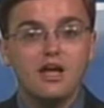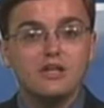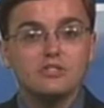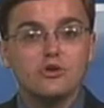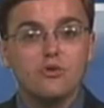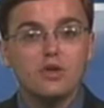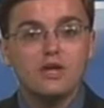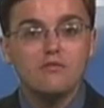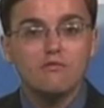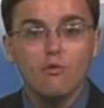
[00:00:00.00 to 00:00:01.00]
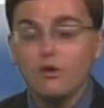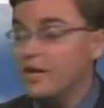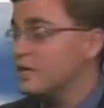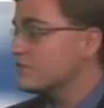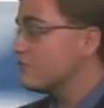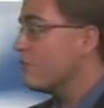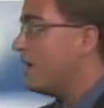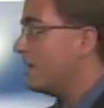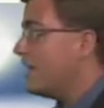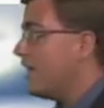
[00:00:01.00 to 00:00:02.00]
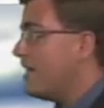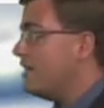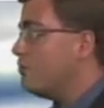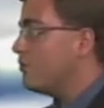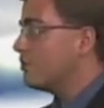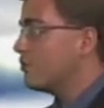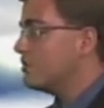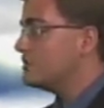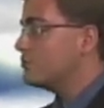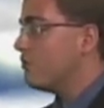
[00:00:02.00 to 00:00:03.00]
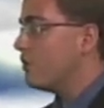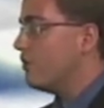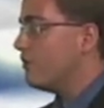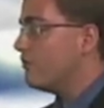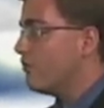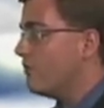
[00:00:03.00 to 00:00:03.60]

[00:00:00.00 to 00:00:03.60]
So your weekend forecast, Friday, 81 degrees is what we're calling for.